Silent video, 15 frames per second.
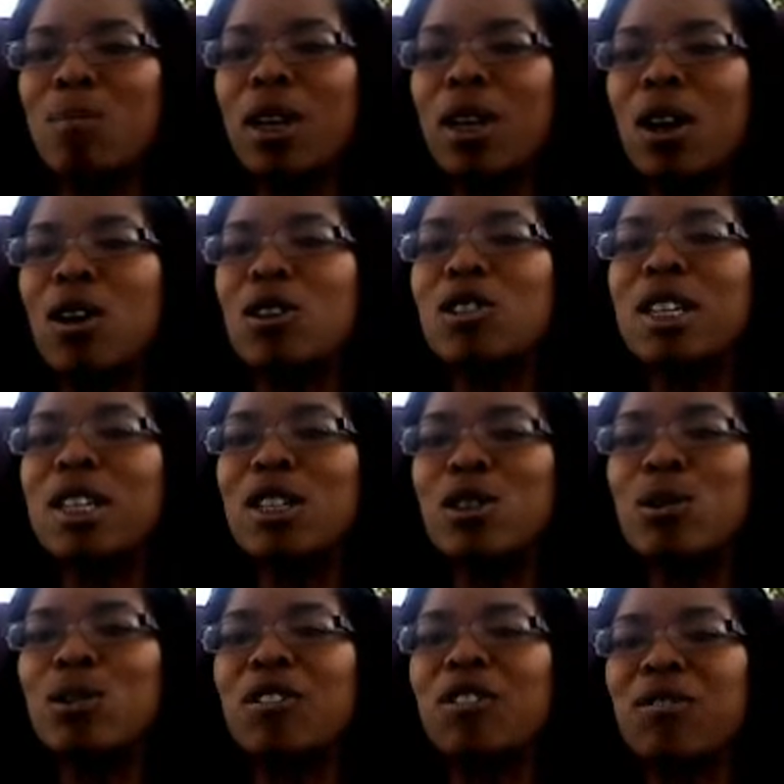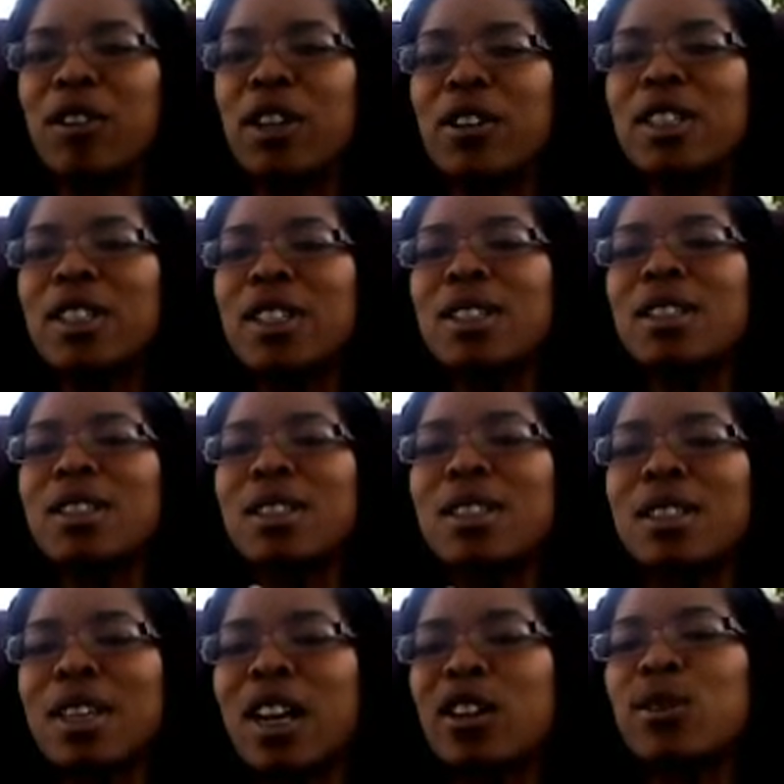because he knew the Pharisees and
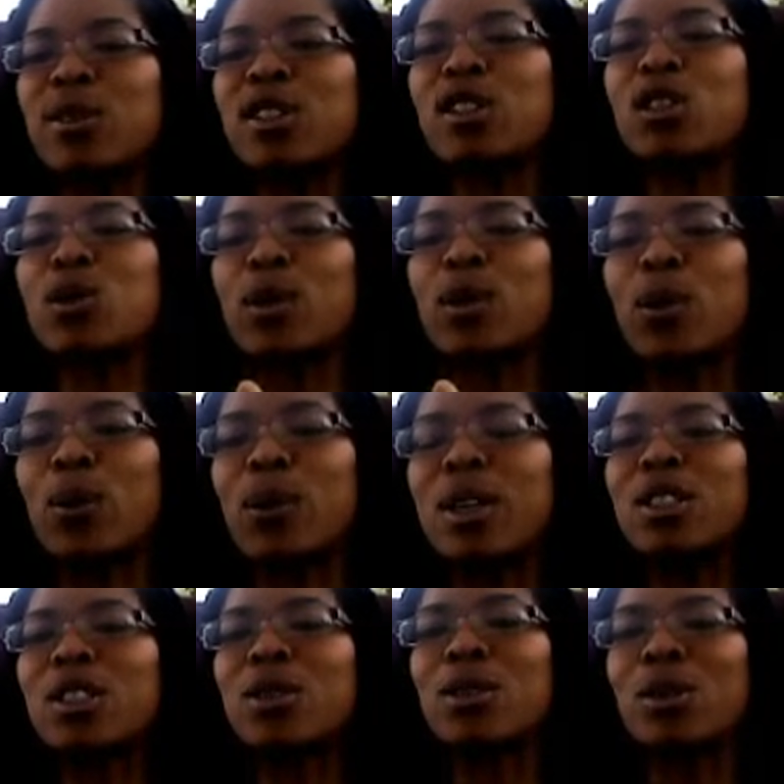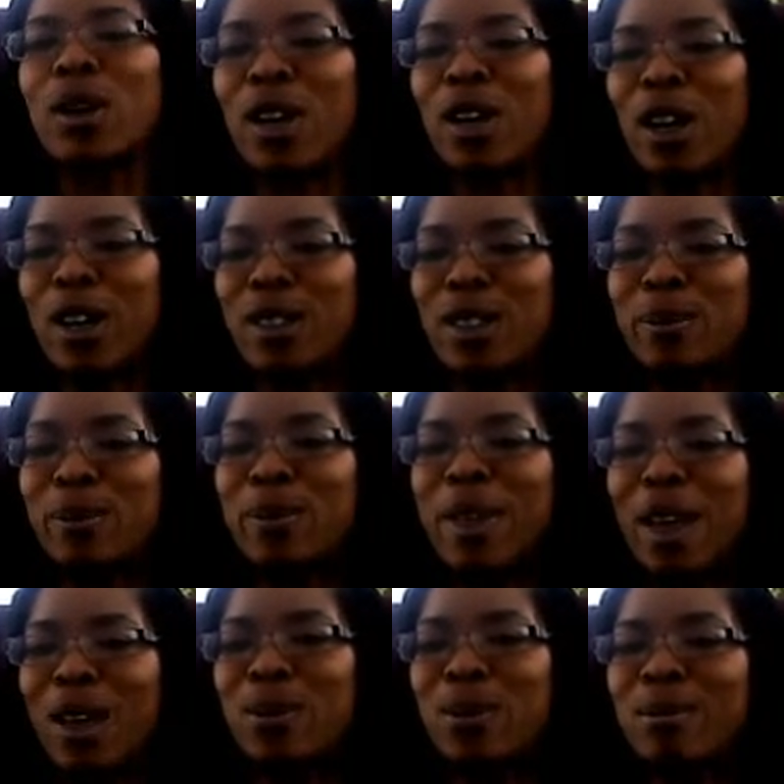Sadducees were going to hunt him
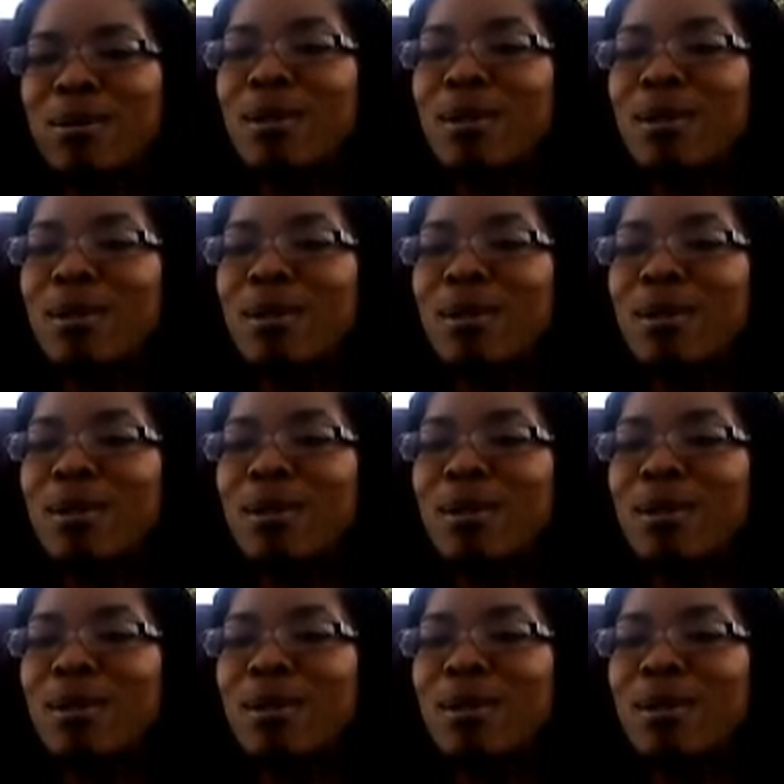down